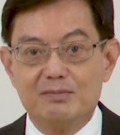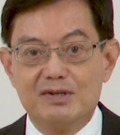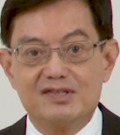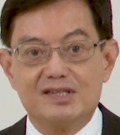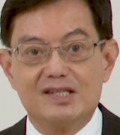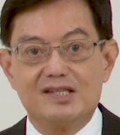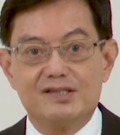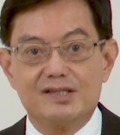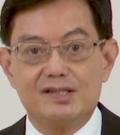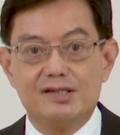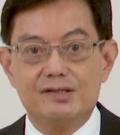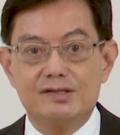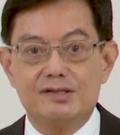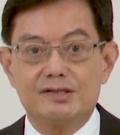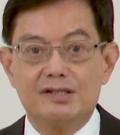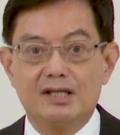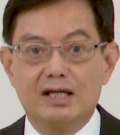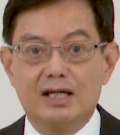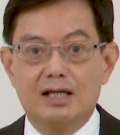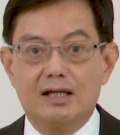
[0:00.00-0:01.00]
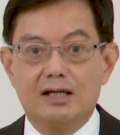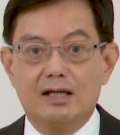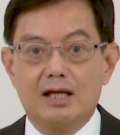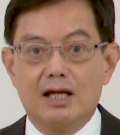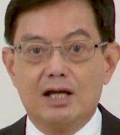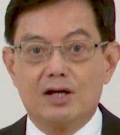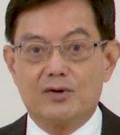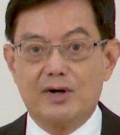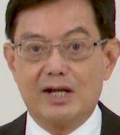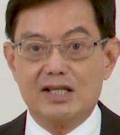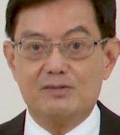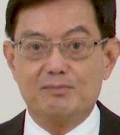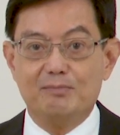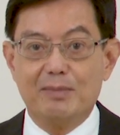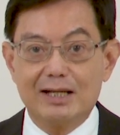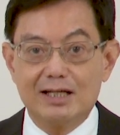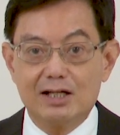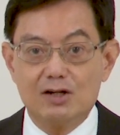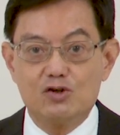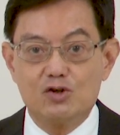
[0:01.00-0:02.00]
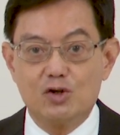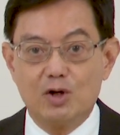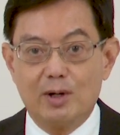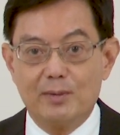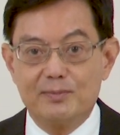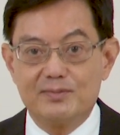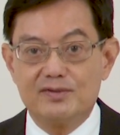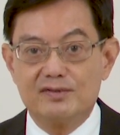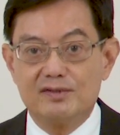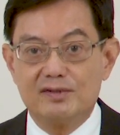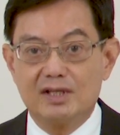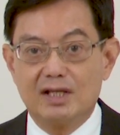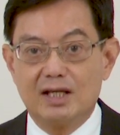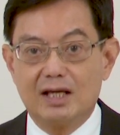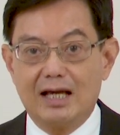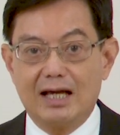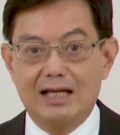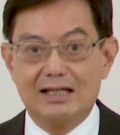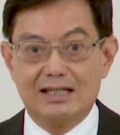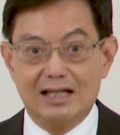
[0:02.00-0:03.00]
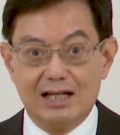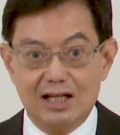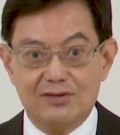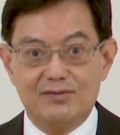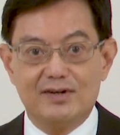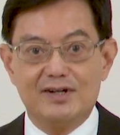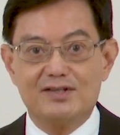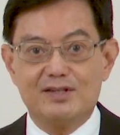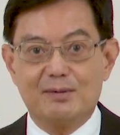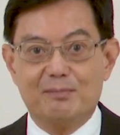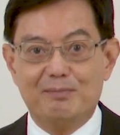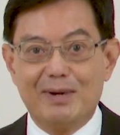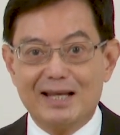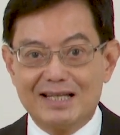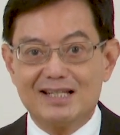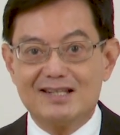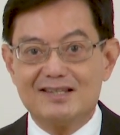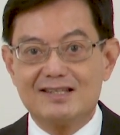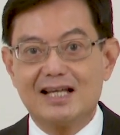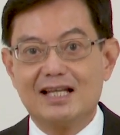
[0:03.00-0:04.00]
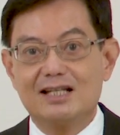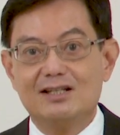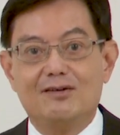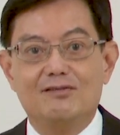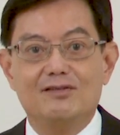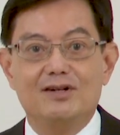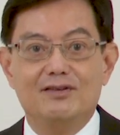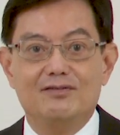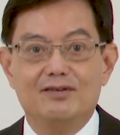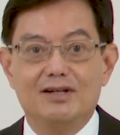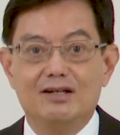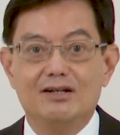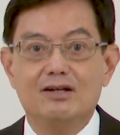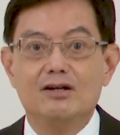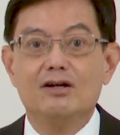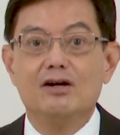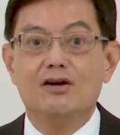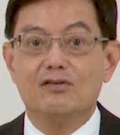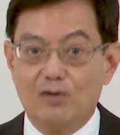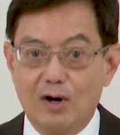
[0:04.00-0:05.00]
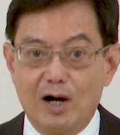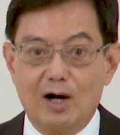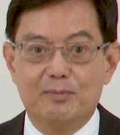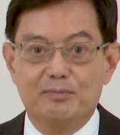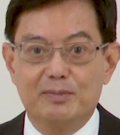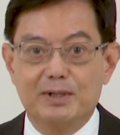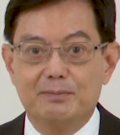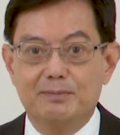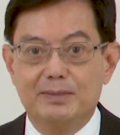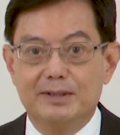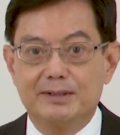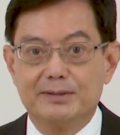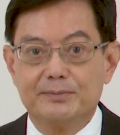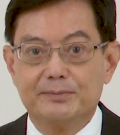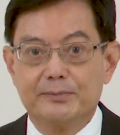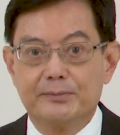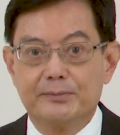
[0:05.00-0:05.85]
businesses, creates better jobs, and delivers a better standard of living for our people?